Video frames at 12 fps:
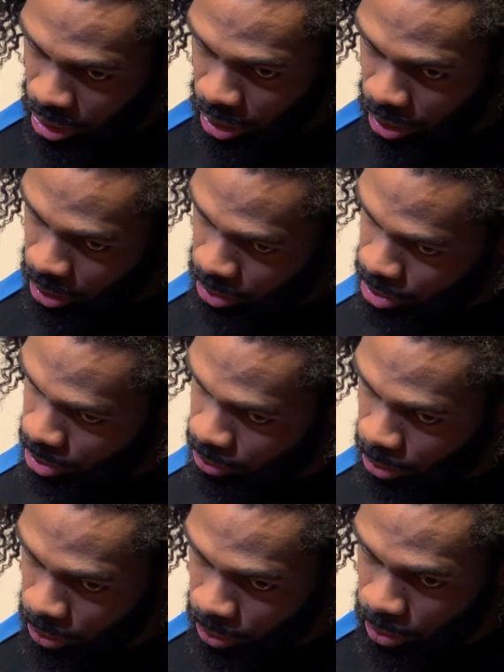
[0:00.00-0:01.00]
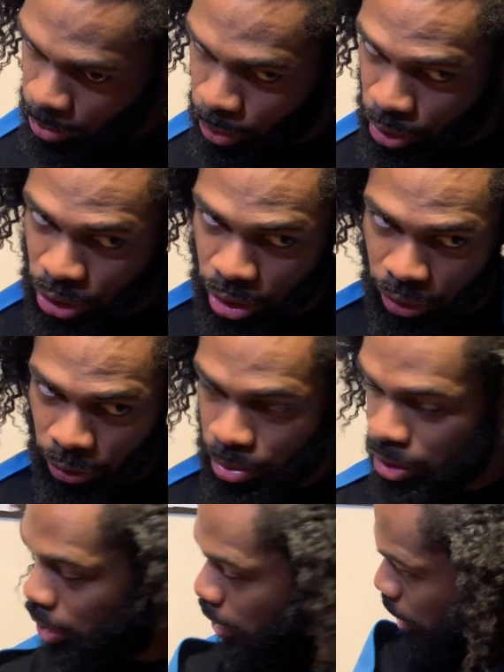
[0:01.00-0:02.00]
go-to moisture
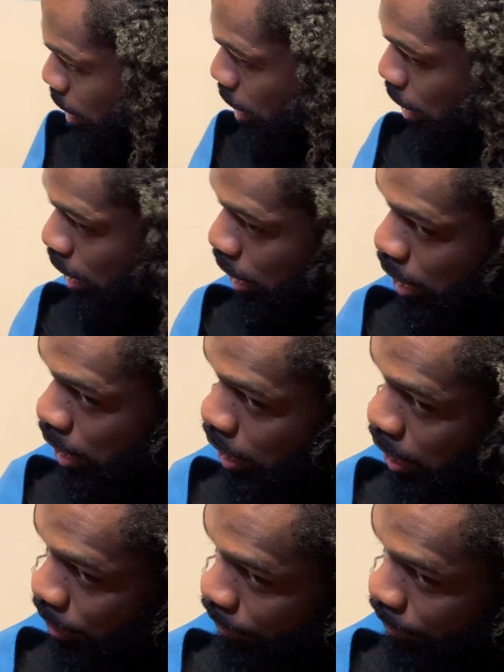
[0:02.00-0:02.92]
routine. I